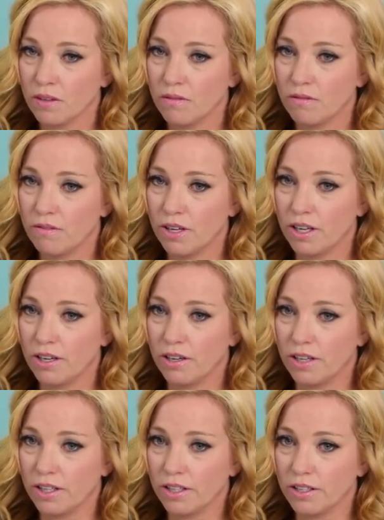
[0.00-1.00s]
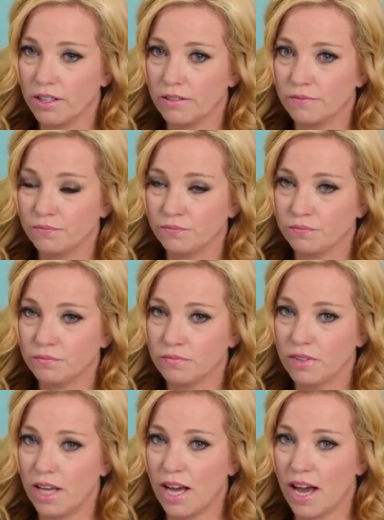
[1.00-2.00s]
Very good.
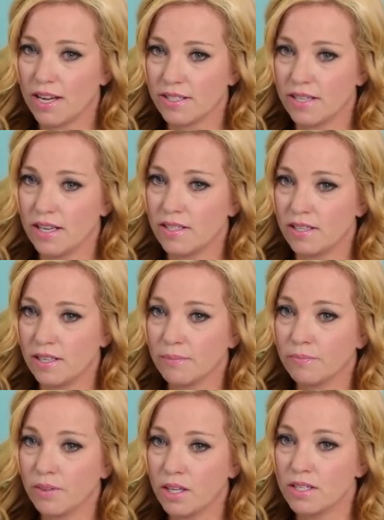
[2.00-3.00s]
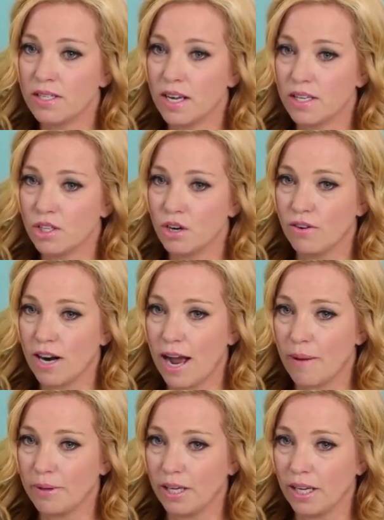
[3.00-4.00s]
Yeah, Stacy, content over
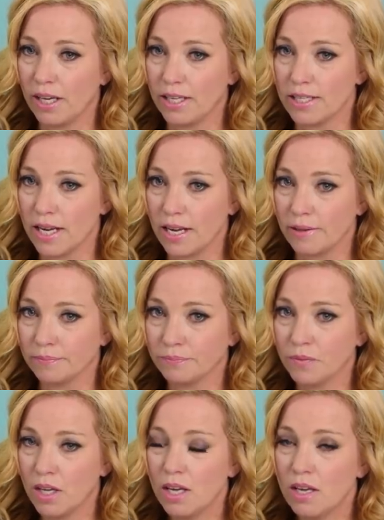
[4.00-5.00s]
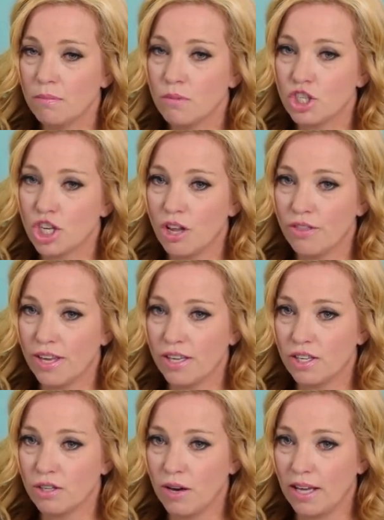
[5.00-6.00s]
happy any day. Michelle,
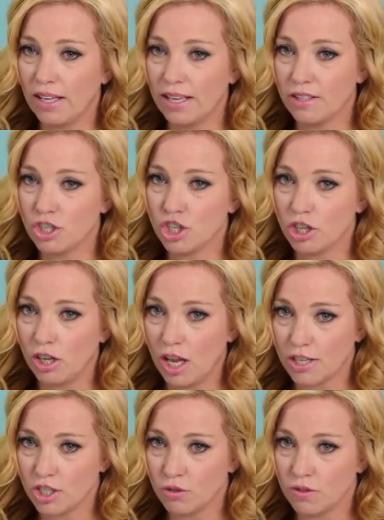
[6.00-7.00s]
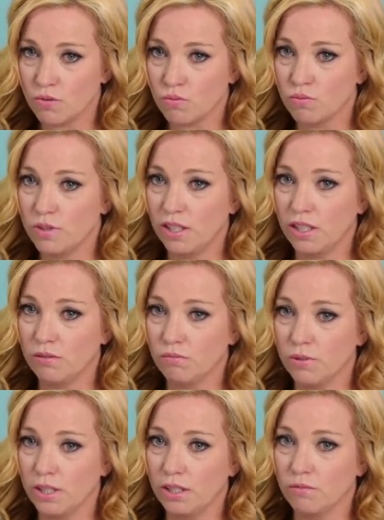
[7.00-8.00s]
thank you. I like this shirt a lot too. It's really,
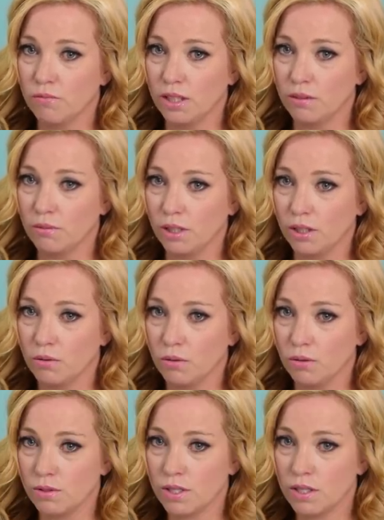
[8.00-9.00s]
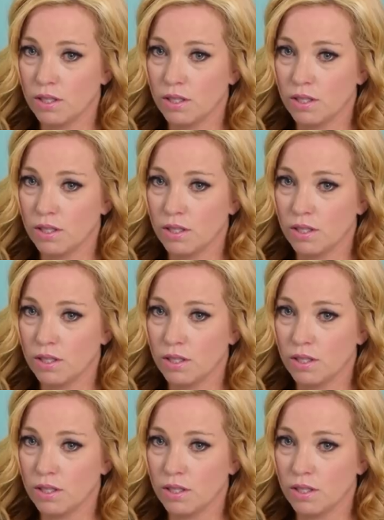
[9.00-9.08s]
really, really, really old.